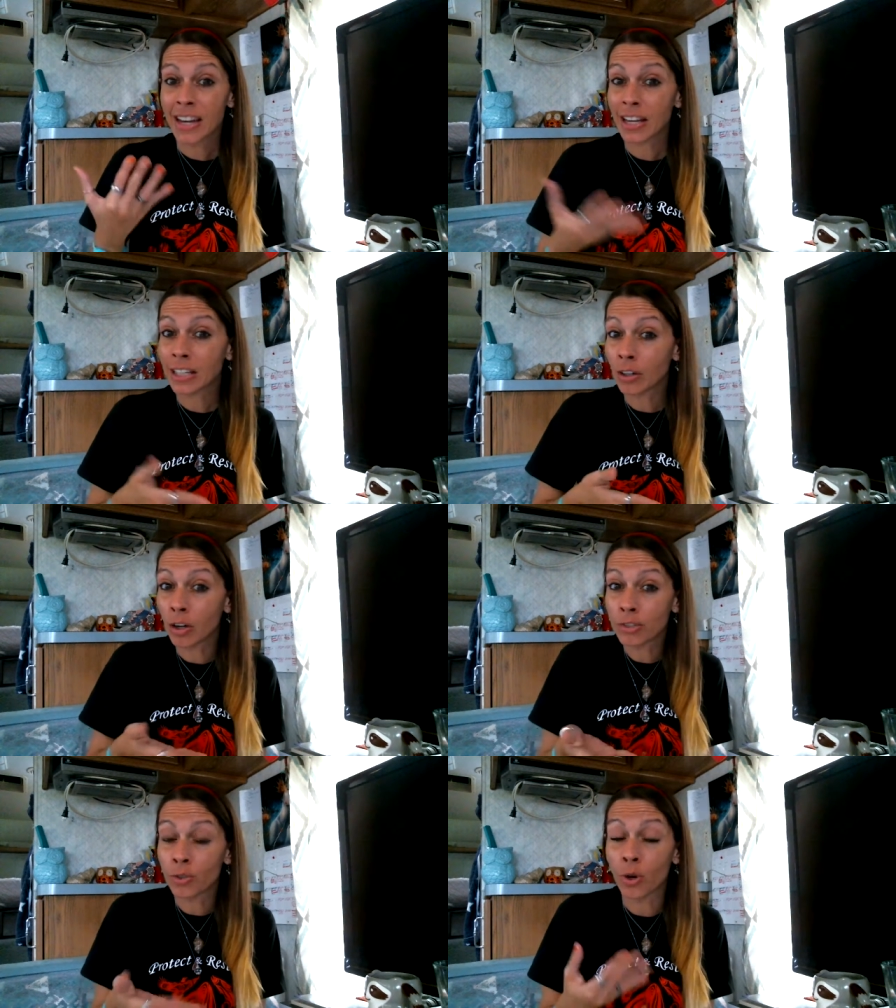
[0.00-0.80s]
It can
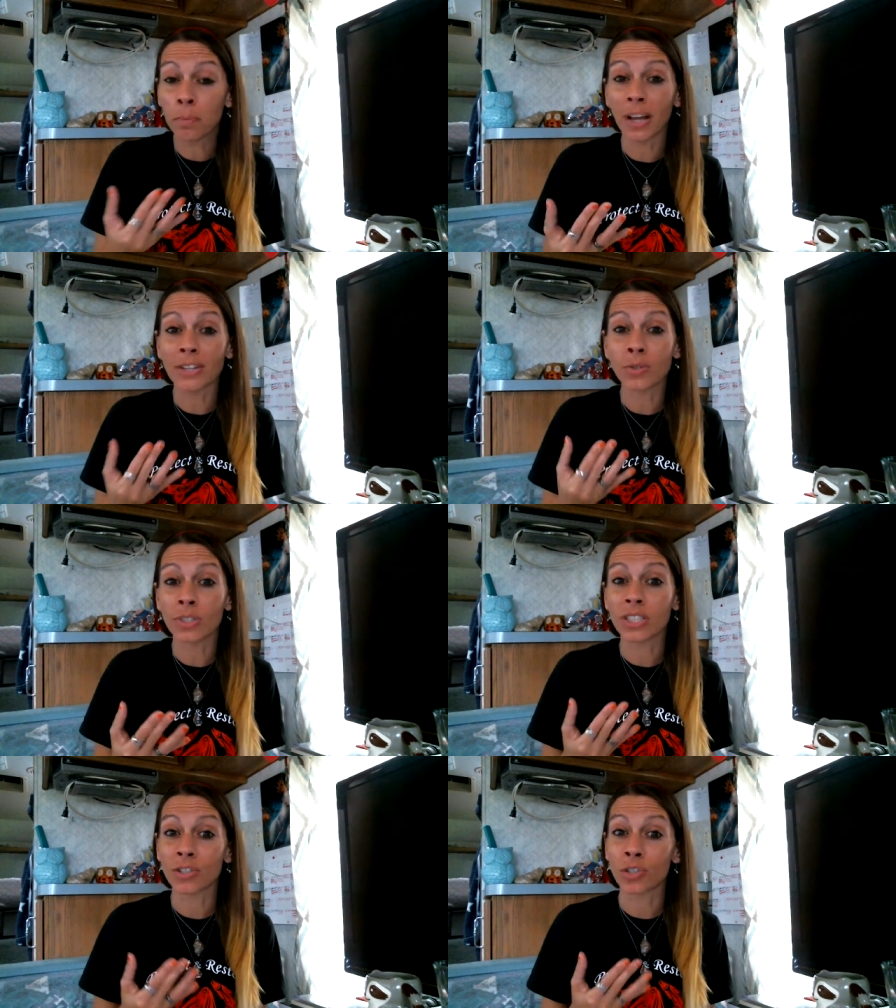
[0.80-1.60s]
also apply to
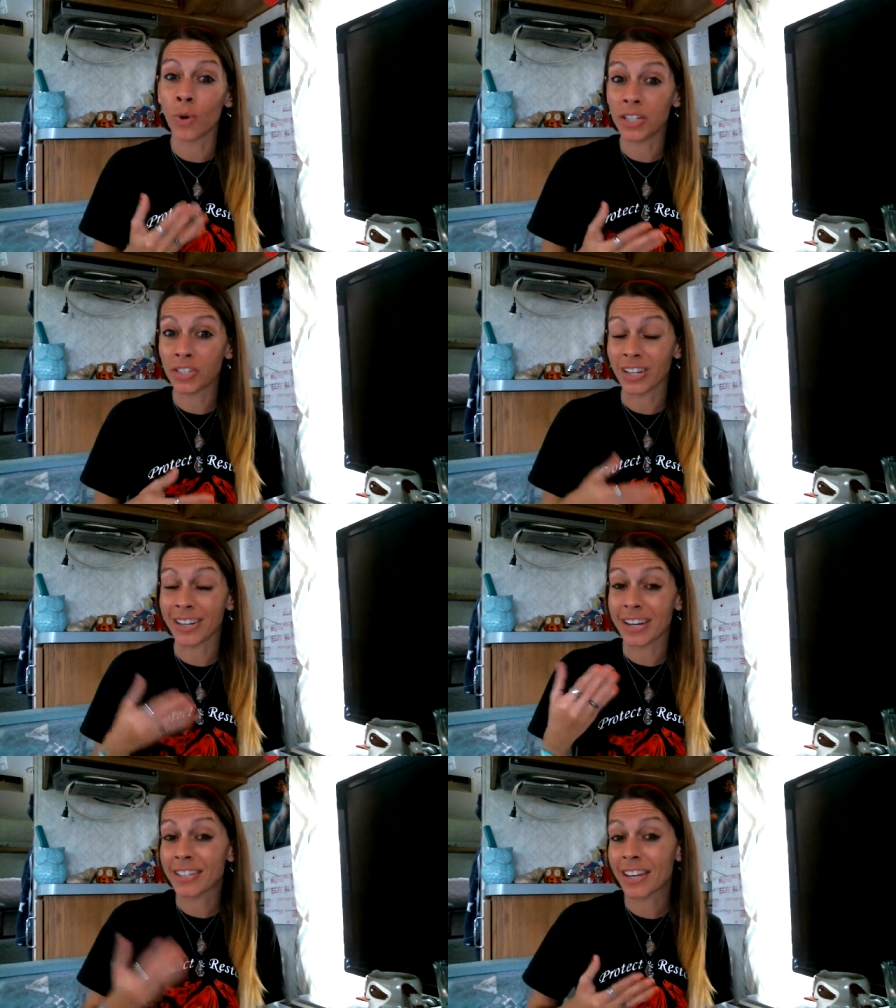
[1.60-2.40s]
a
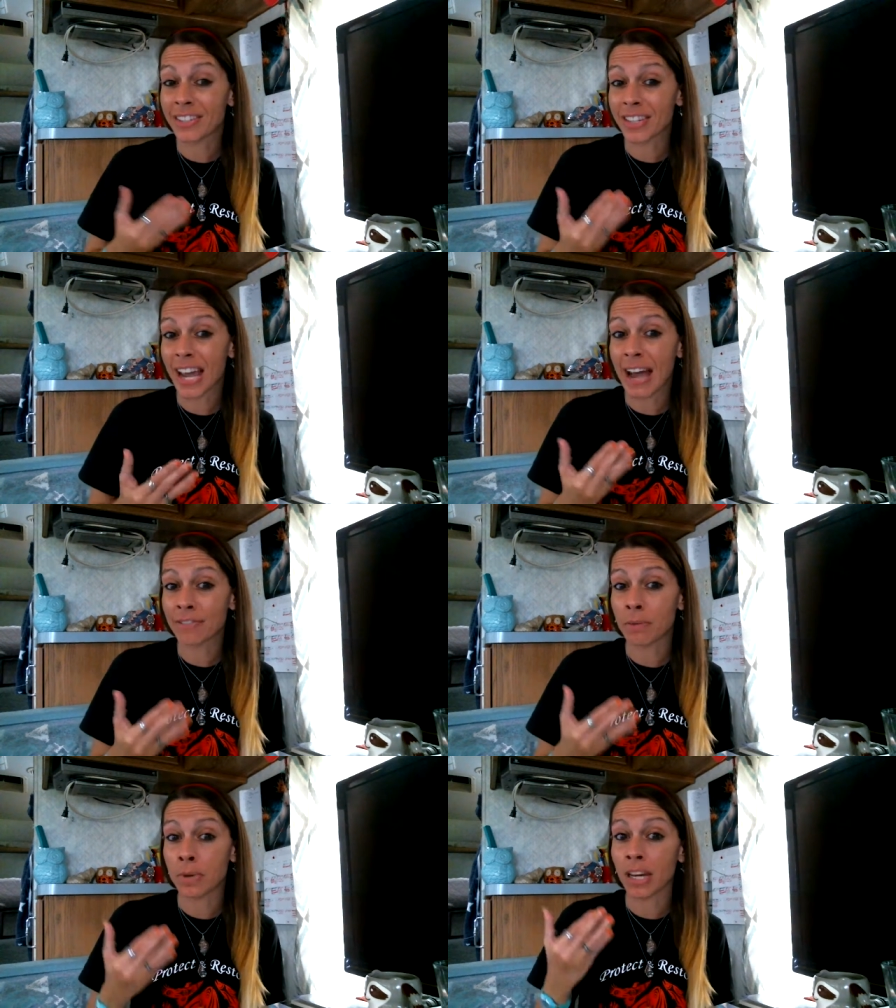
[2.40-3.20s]
situation. It doesn't
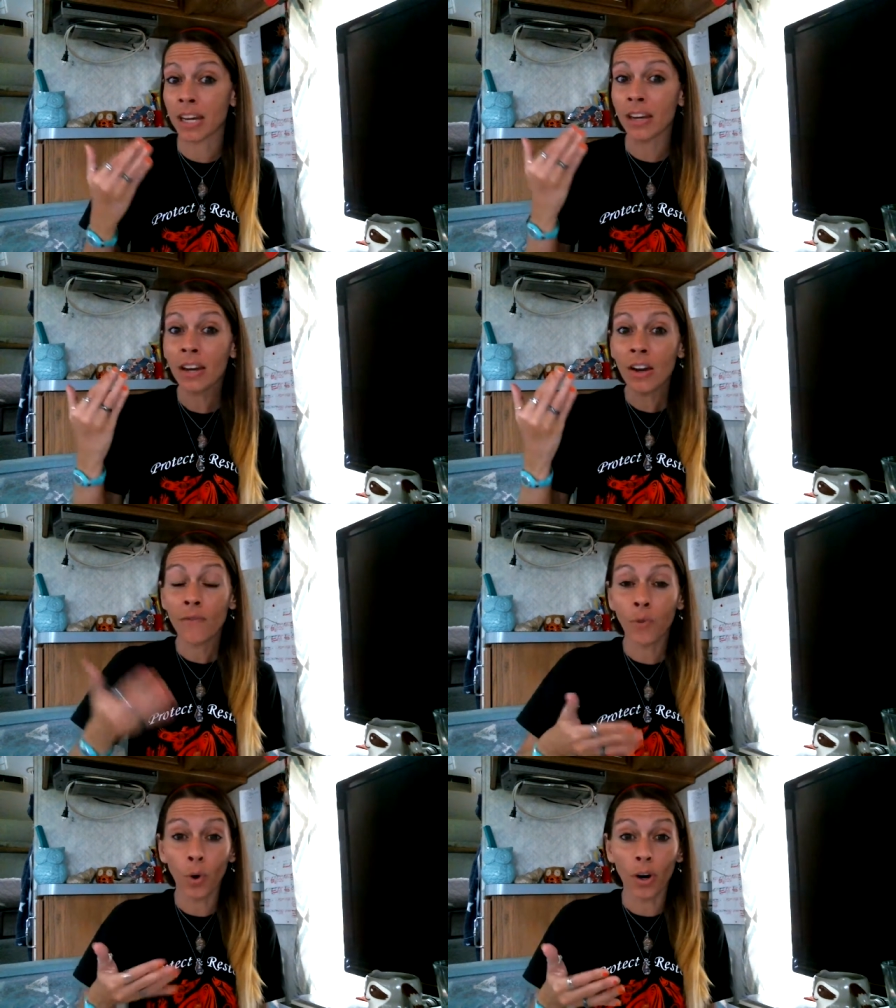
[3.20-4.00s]
have to be
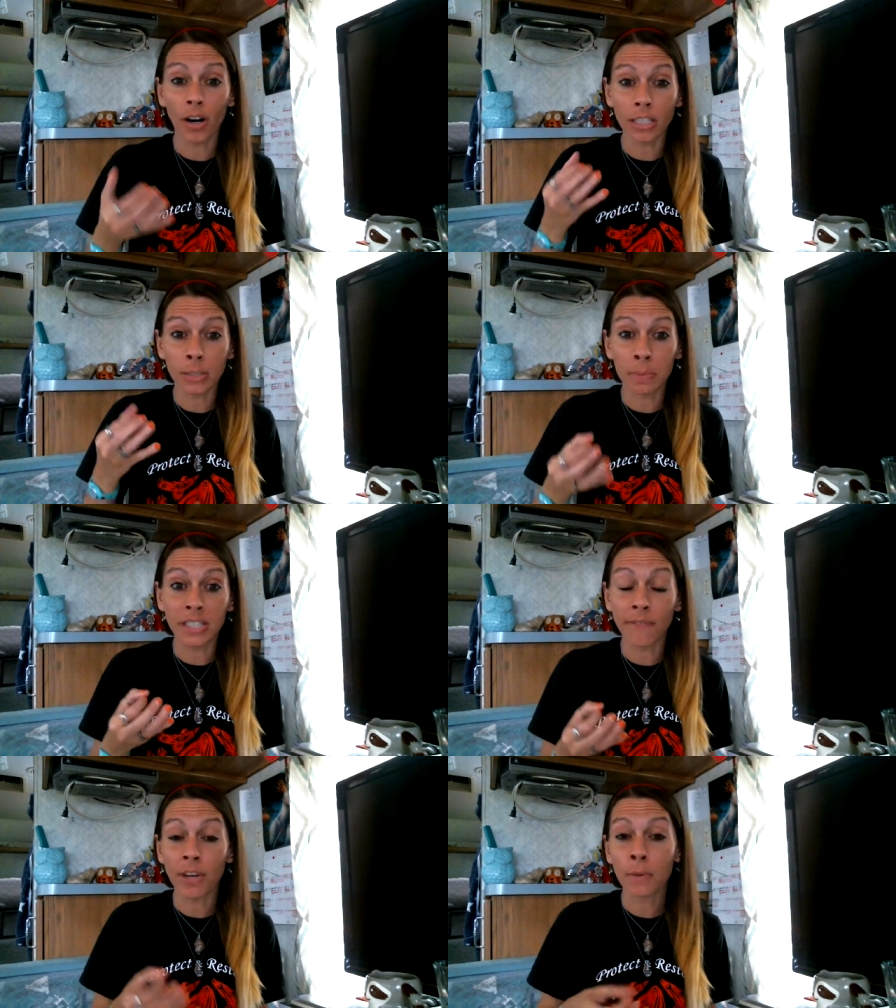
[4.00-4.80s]
for a
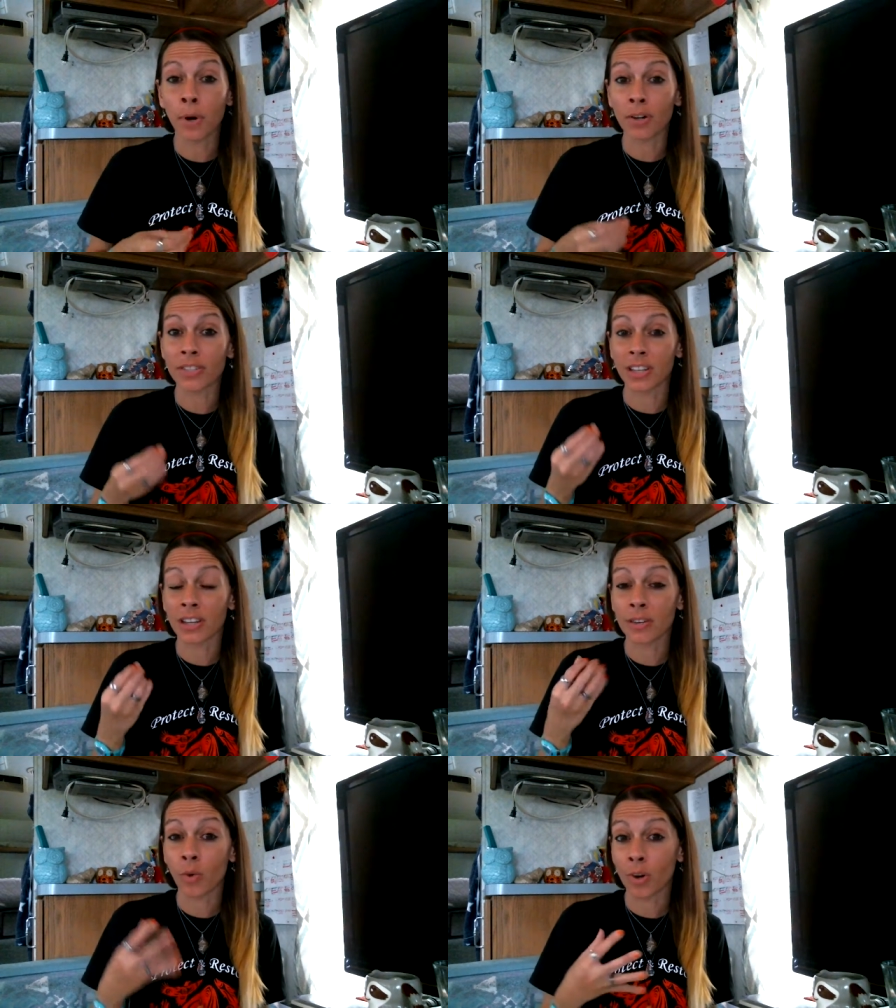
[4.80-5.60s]
specific
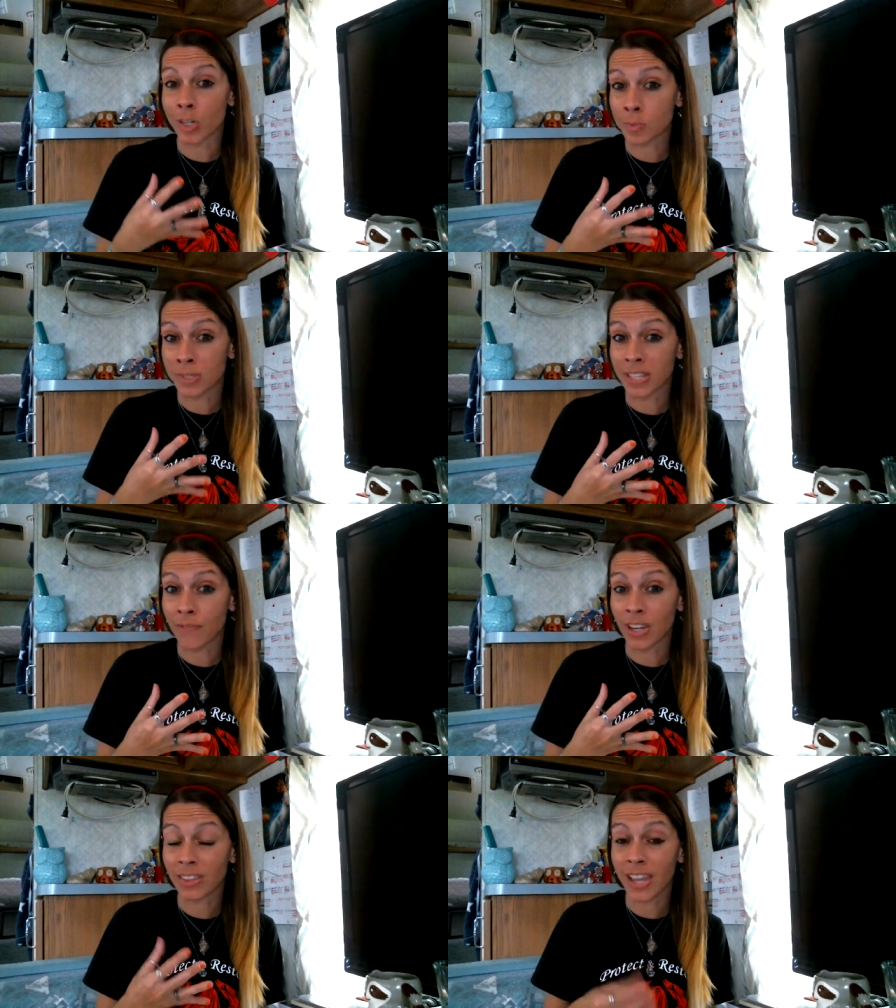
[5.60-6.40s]
person or a
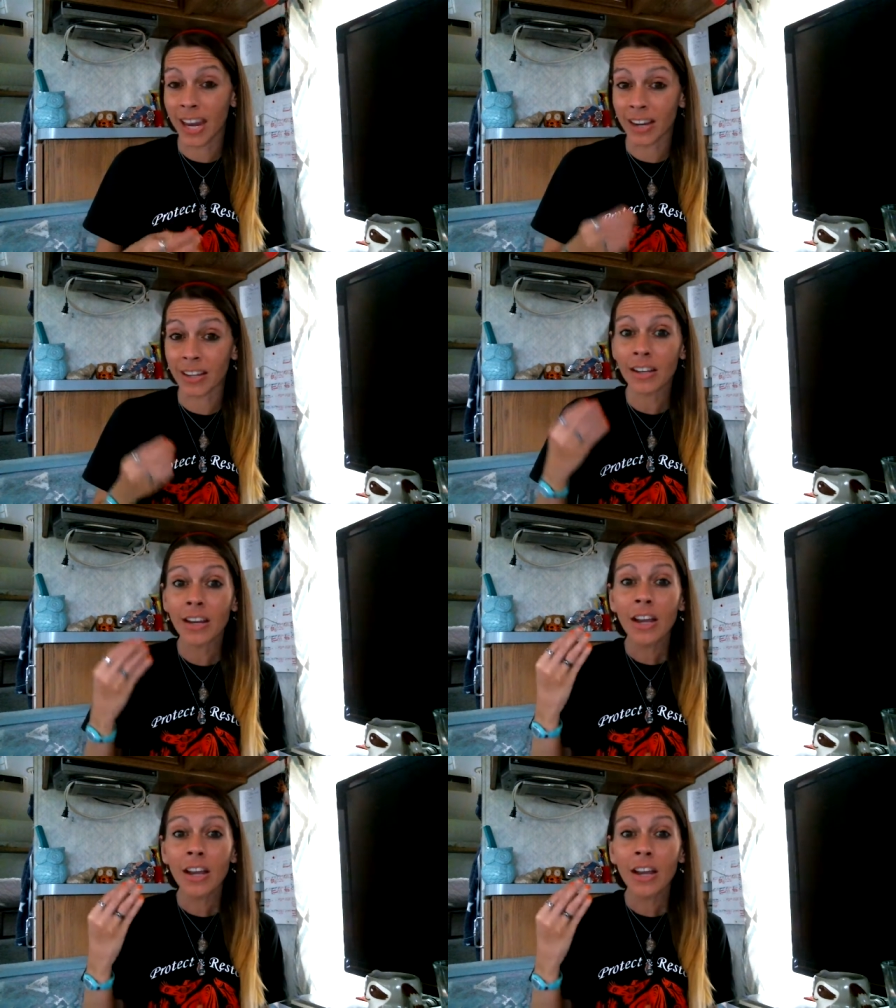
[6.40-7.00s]
specific thing.